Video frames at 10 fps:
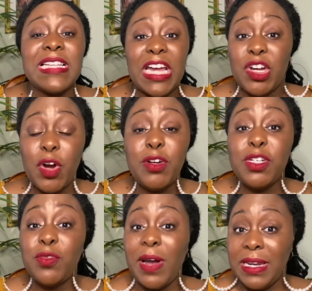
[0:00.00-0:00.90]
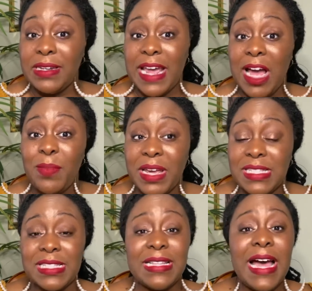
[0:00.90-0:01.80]
I encourage you to write it down because
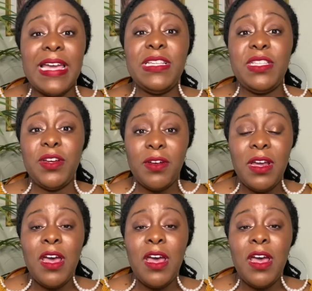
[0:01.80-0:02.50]
it's a lot easier.